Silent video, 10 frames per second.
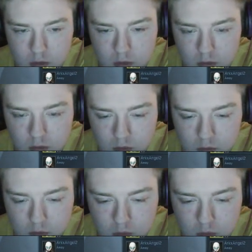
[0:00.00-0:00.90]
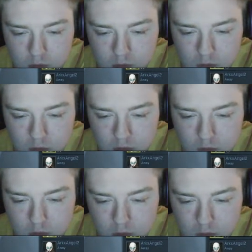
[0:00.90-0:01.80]

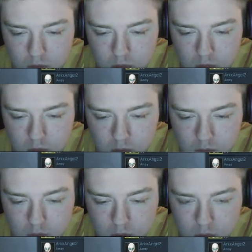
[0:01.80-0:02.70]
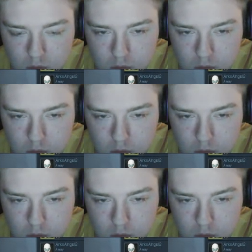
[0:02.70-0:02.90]
(silence)